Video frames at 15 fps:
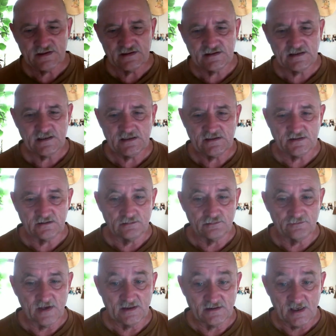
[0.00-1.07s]
These are
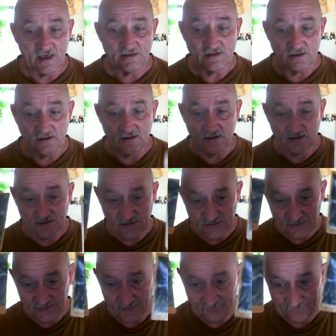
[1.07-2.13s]
fantastic cards.
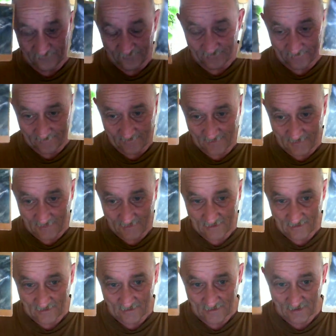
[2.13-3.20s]

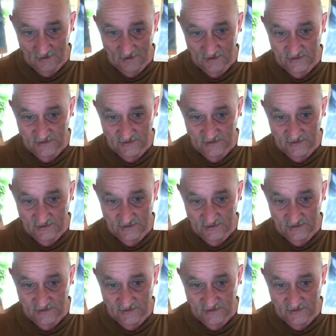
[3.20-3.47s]
The